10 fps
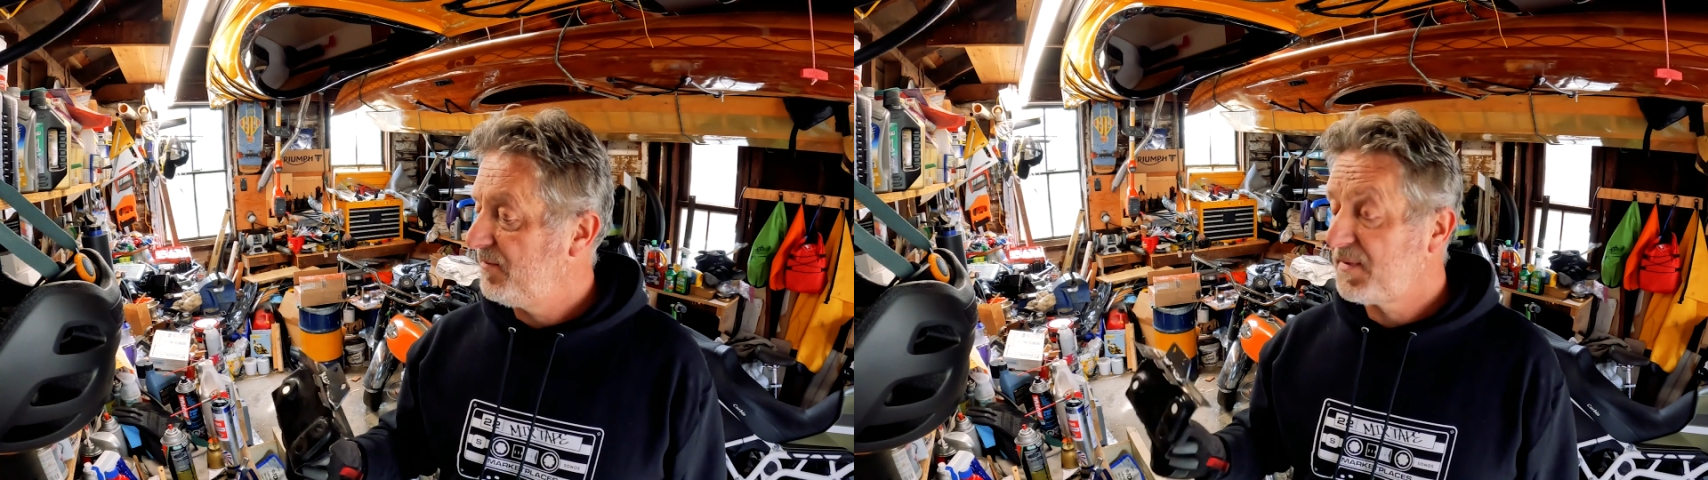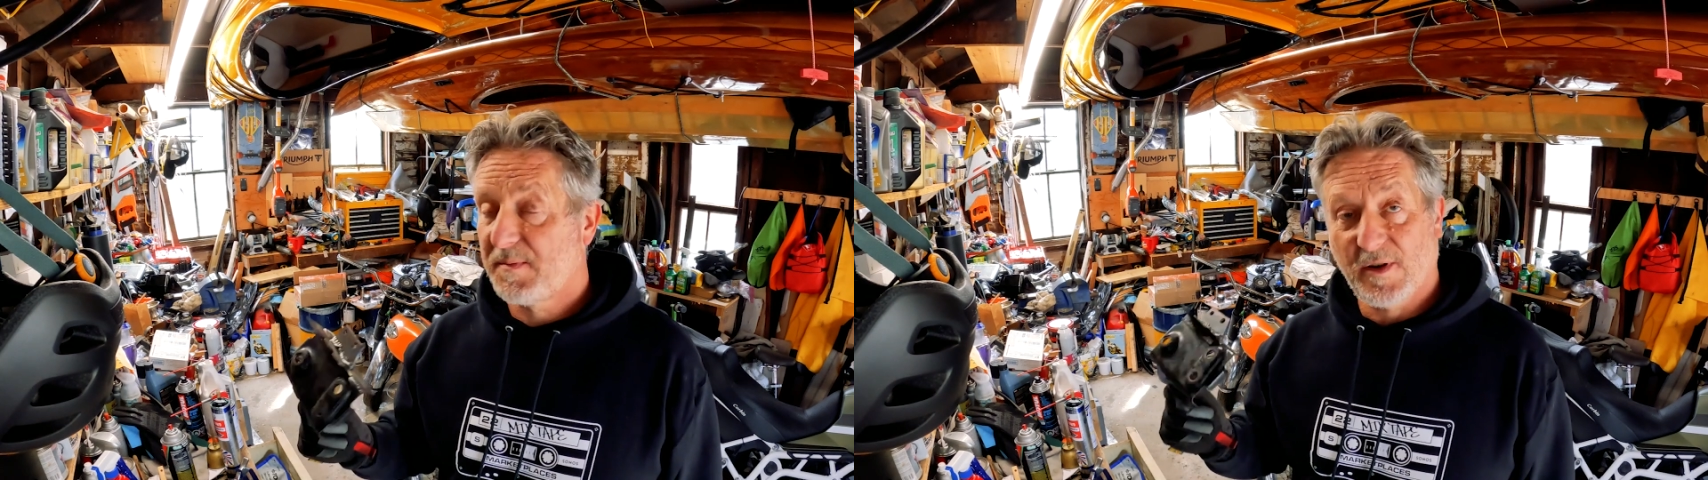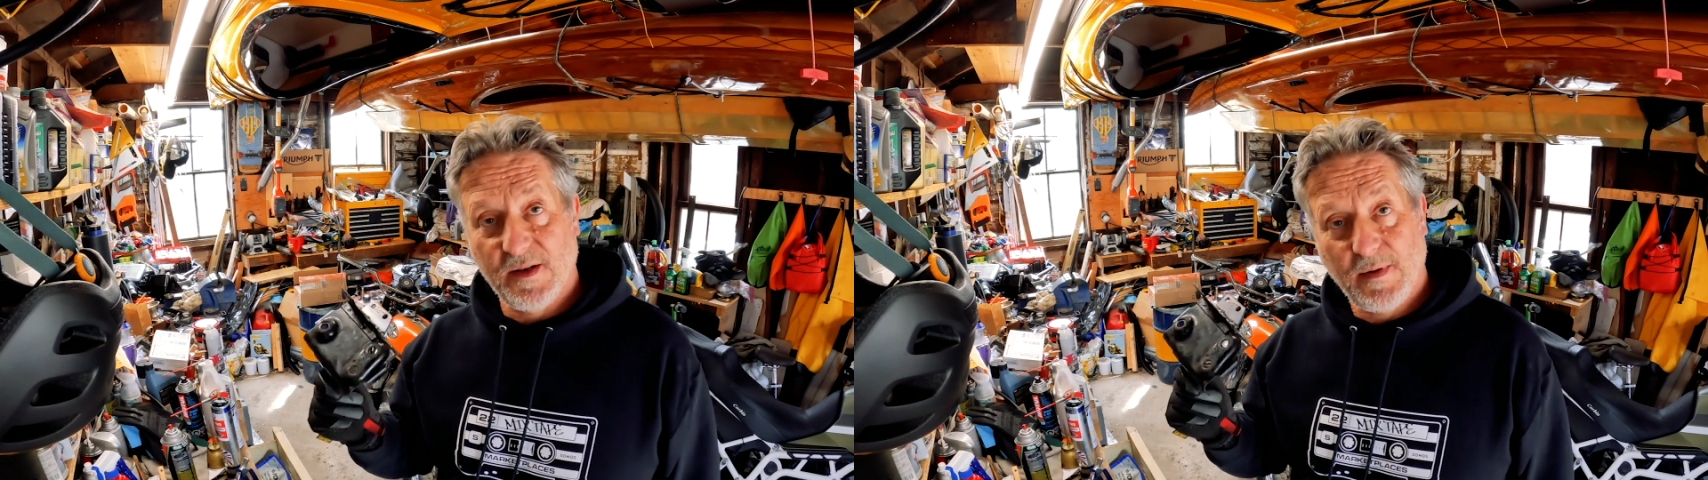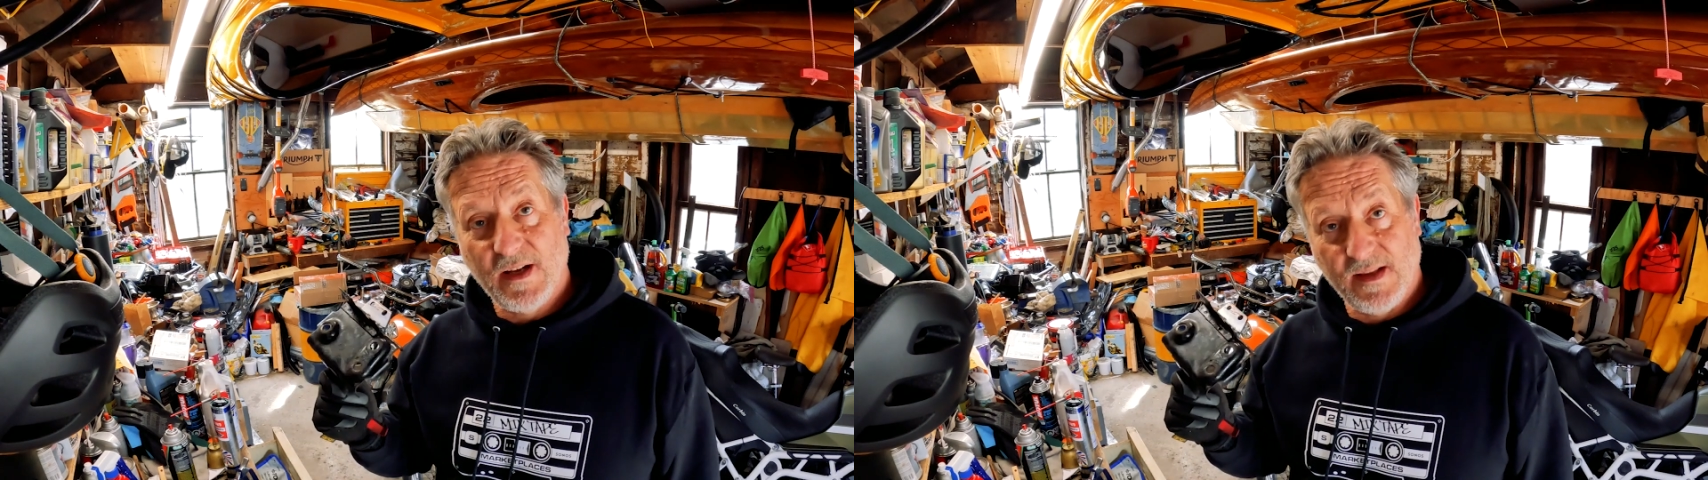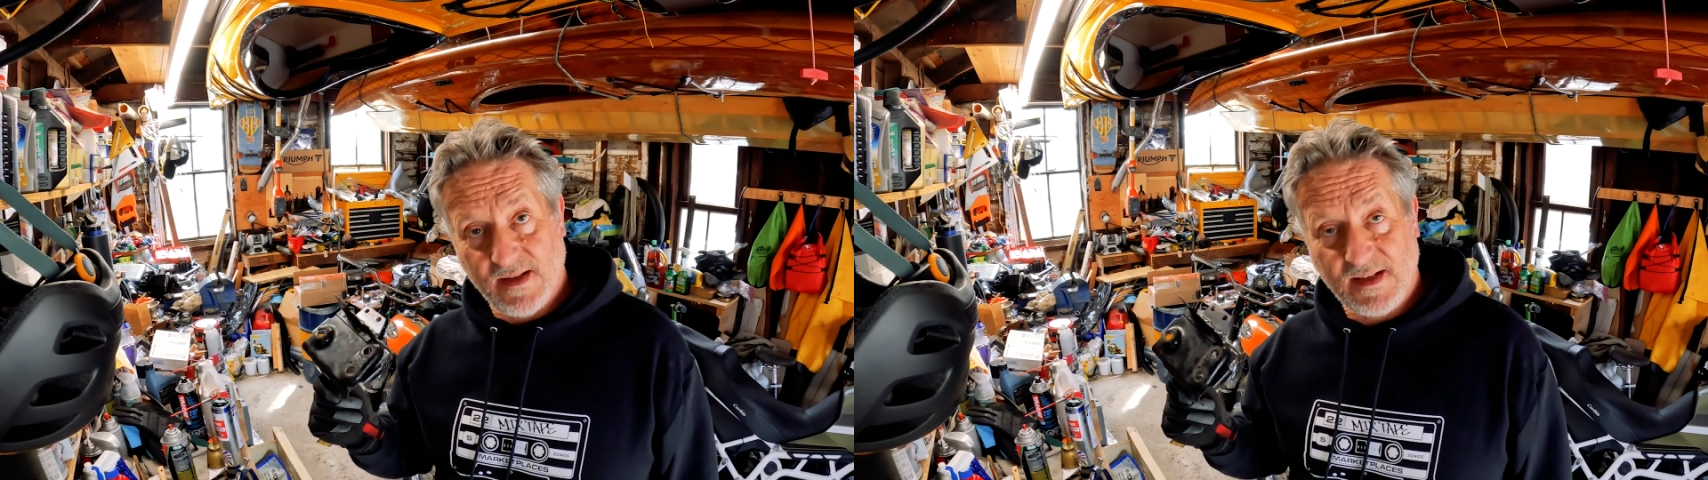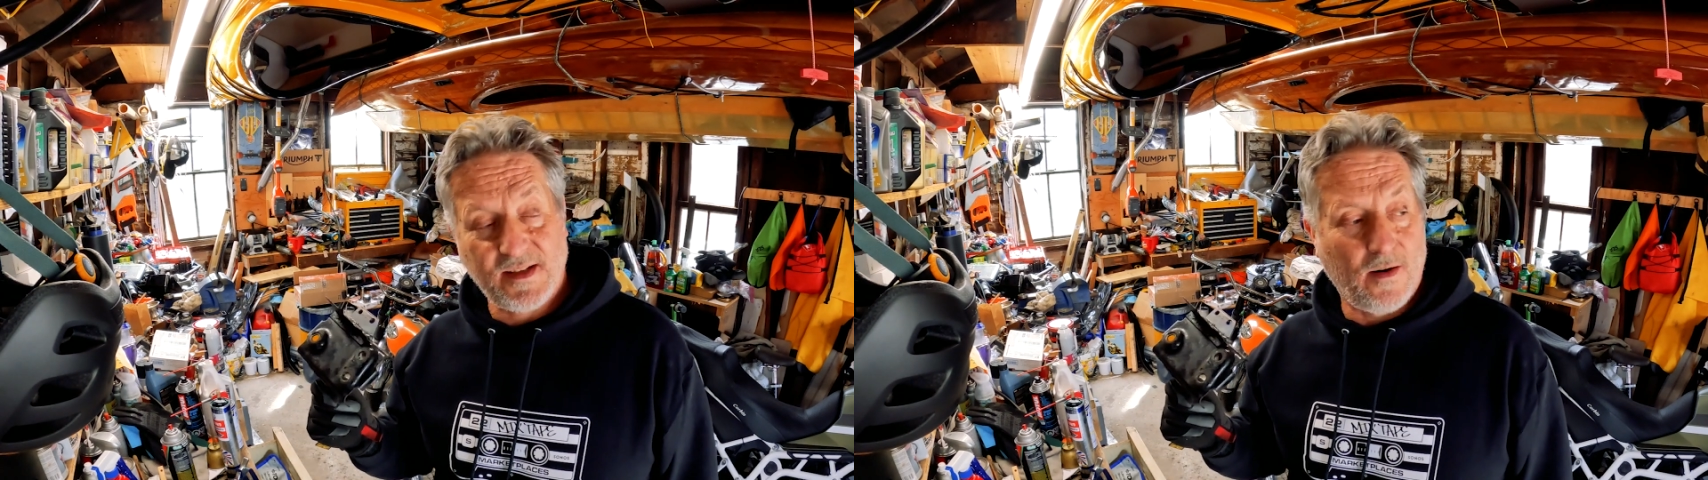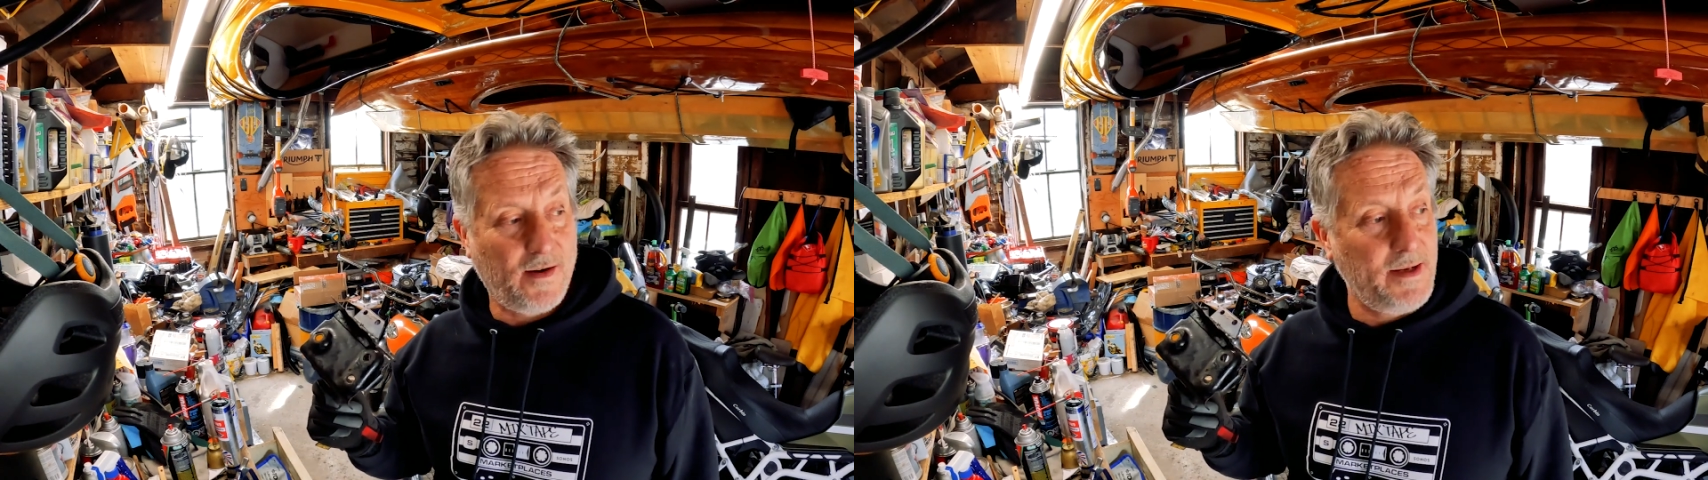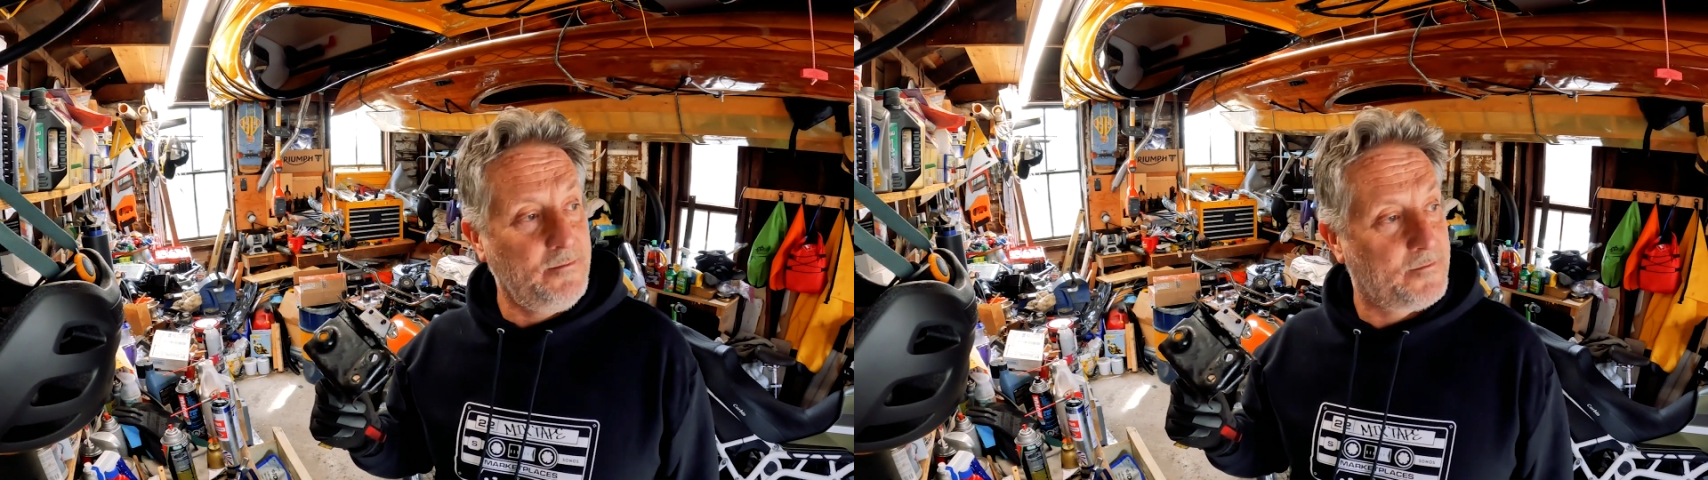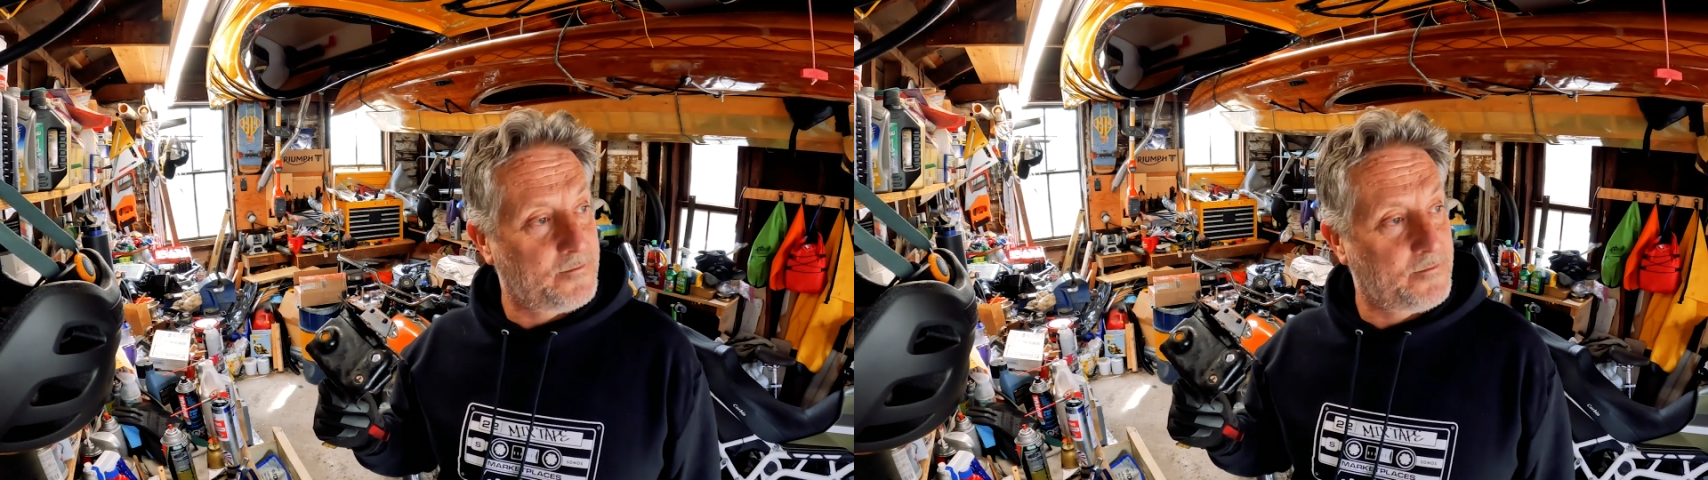spray paint this guy,